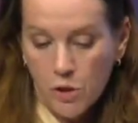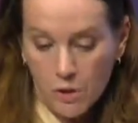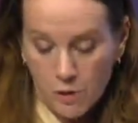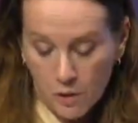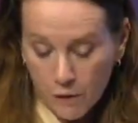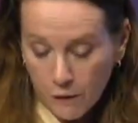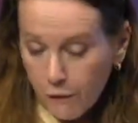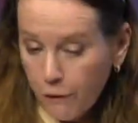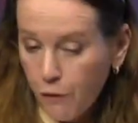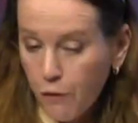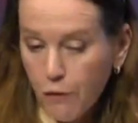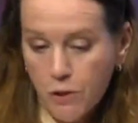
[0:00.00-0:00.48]

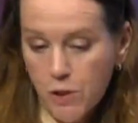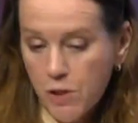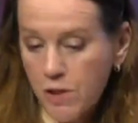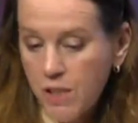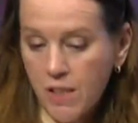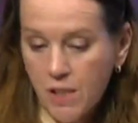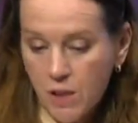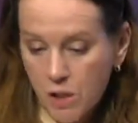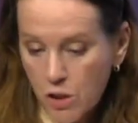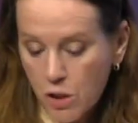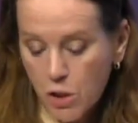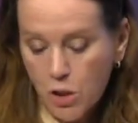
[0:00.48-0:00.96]
the first
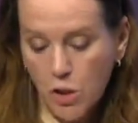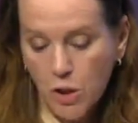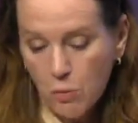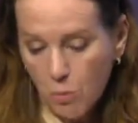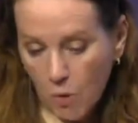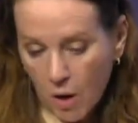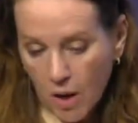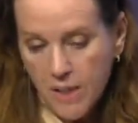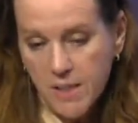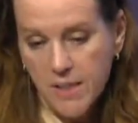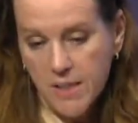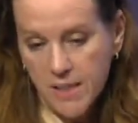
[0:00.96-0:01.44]
things that she
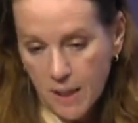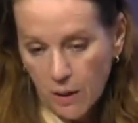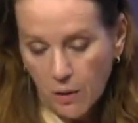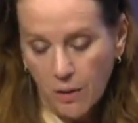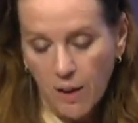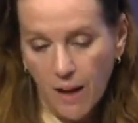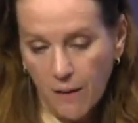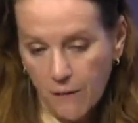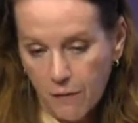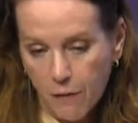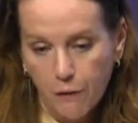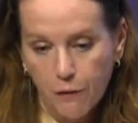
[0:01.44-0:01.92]
writes, they'll
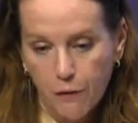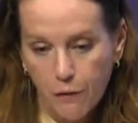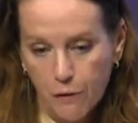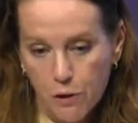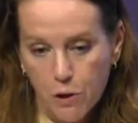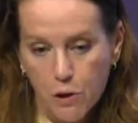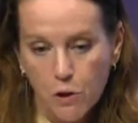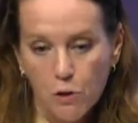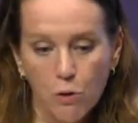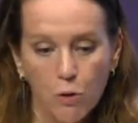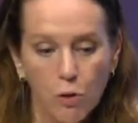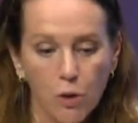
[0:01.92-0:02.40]
have the
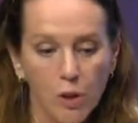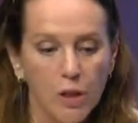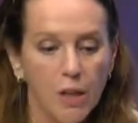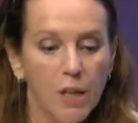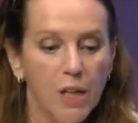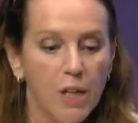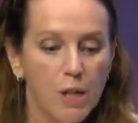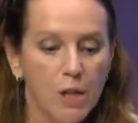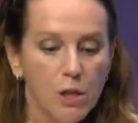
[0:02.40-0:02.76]
first look.